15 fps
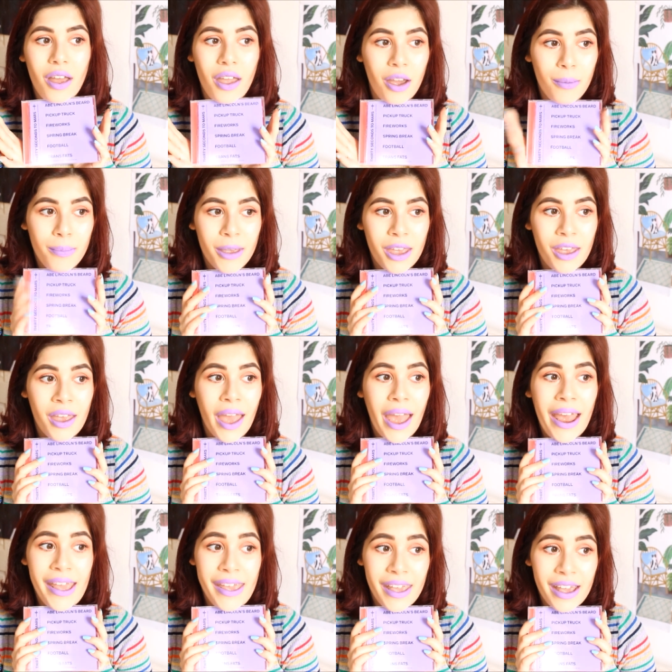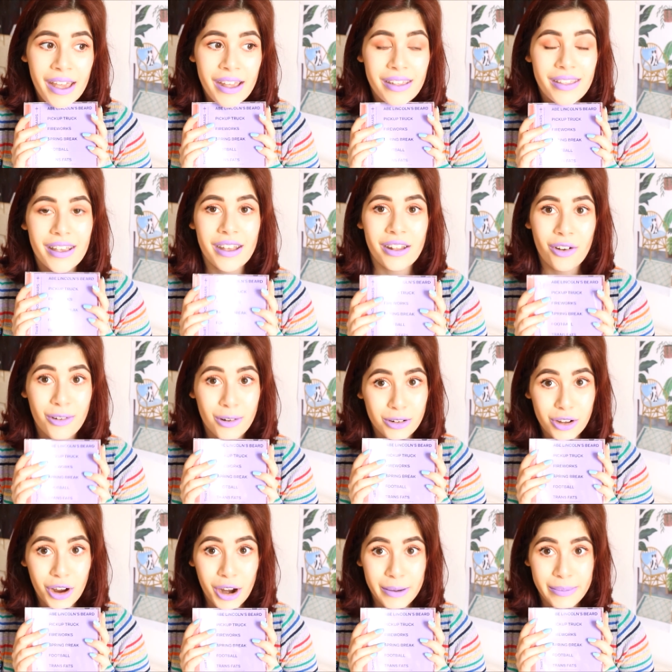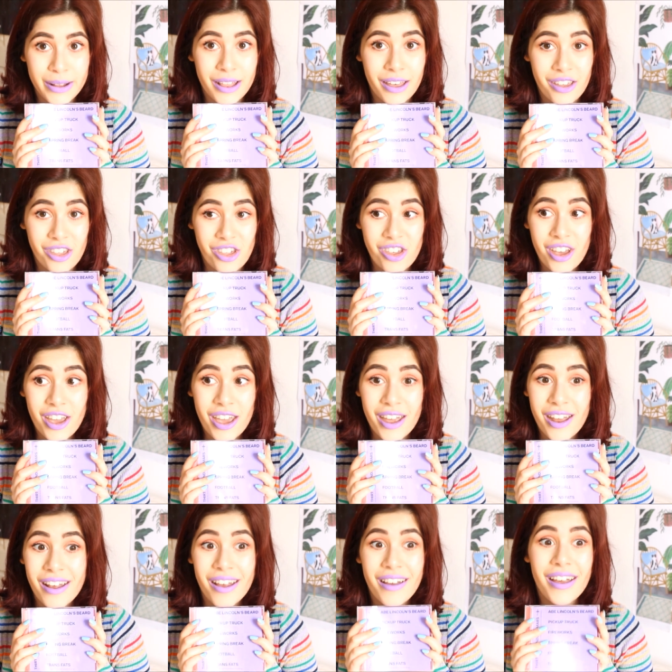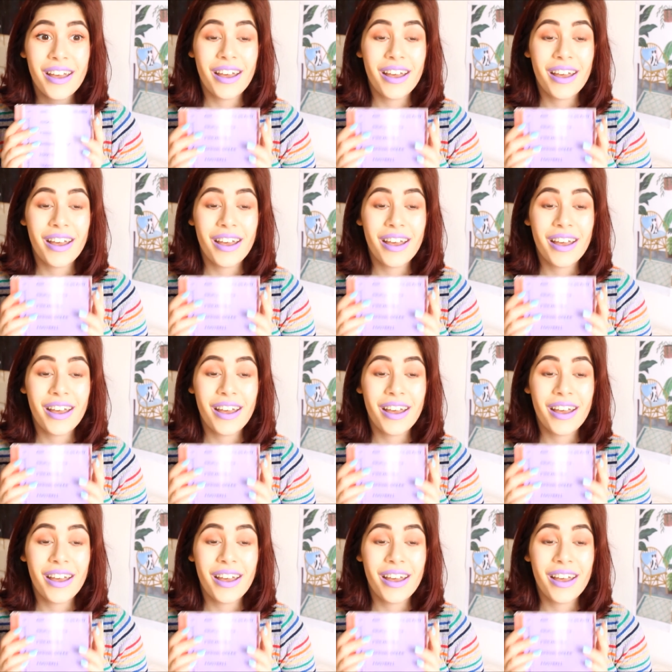It'll be 8 years in October this year,